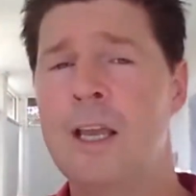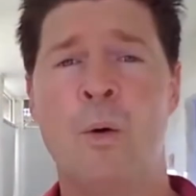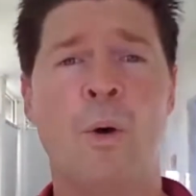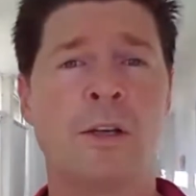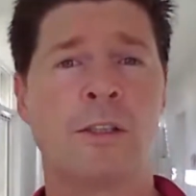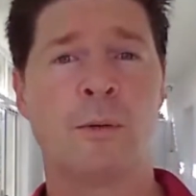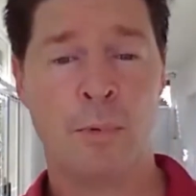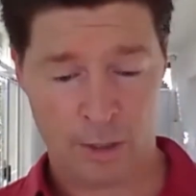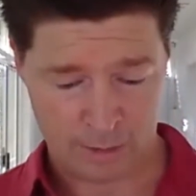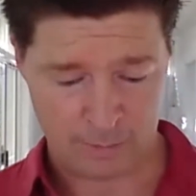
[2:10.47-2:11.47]
was the
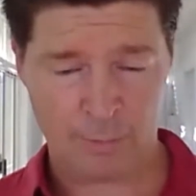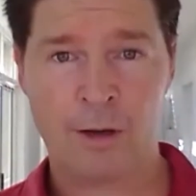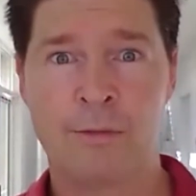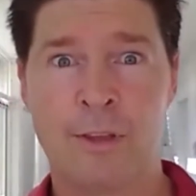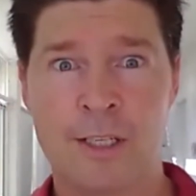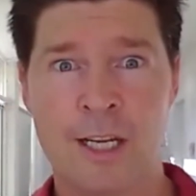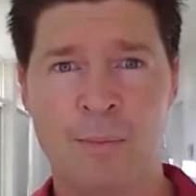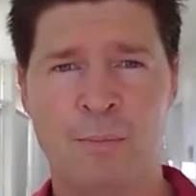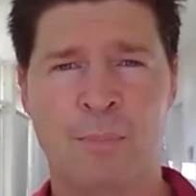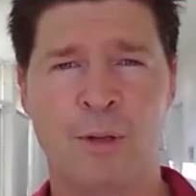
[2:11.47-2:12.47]
bottom of the
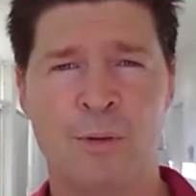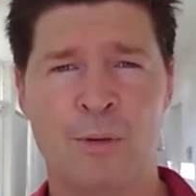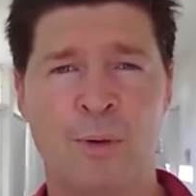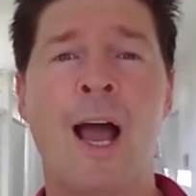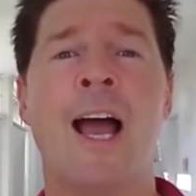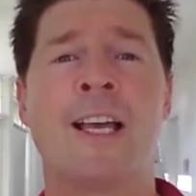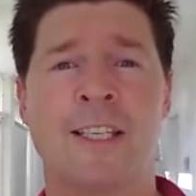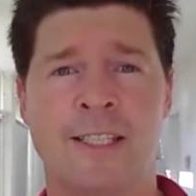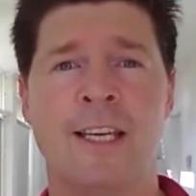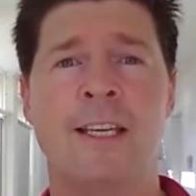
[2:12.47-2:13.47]
deep blue
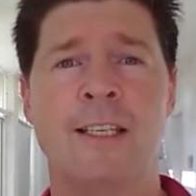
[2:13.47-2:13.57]
sea.